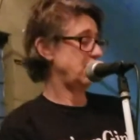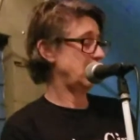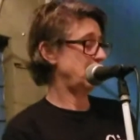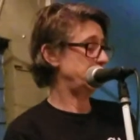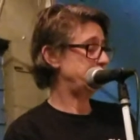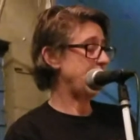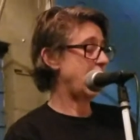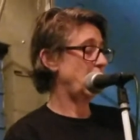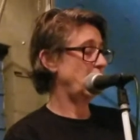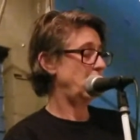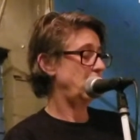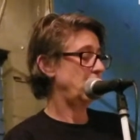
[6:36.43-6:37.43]

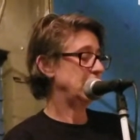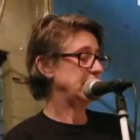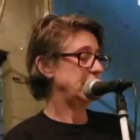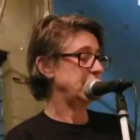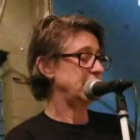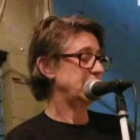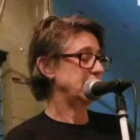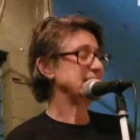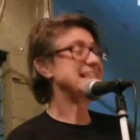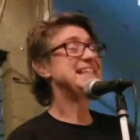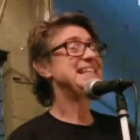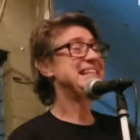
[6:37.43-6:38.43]
about
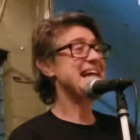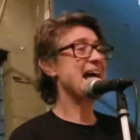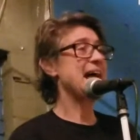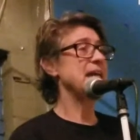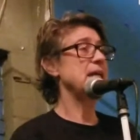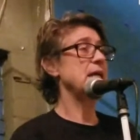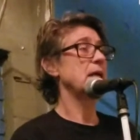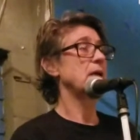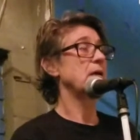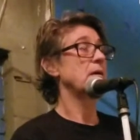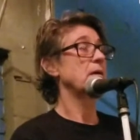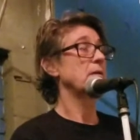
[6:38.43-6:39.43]
dead
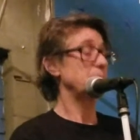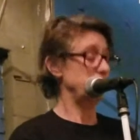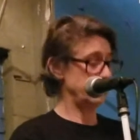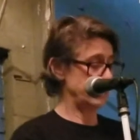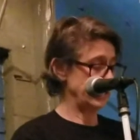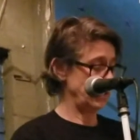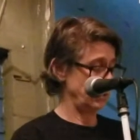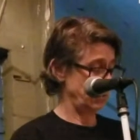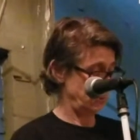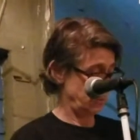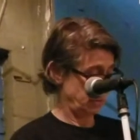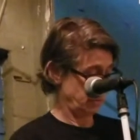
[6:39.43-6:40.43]

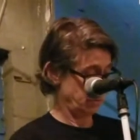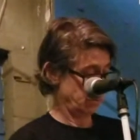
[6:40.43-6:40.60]
musicians.